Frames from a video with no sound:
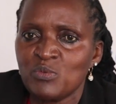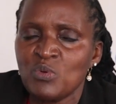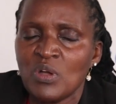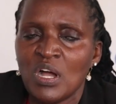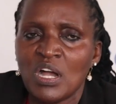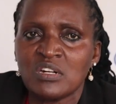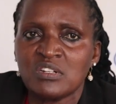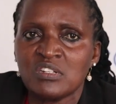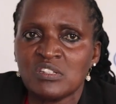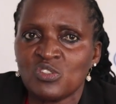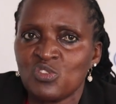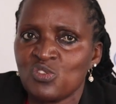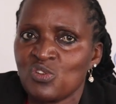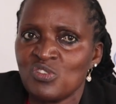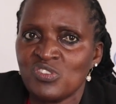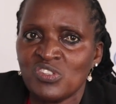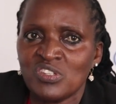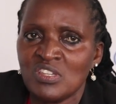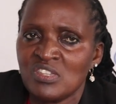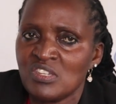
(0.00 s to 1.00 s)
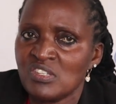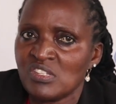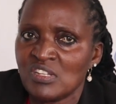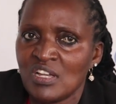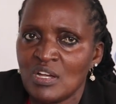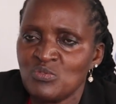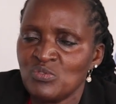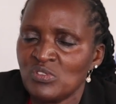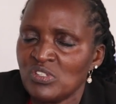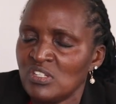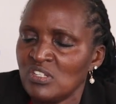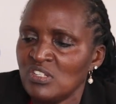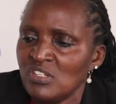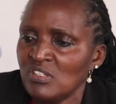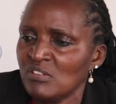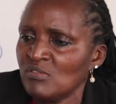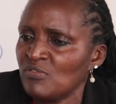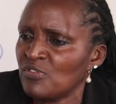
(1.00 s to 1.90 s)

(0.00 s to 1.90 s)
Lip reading: We were crisscrossing this county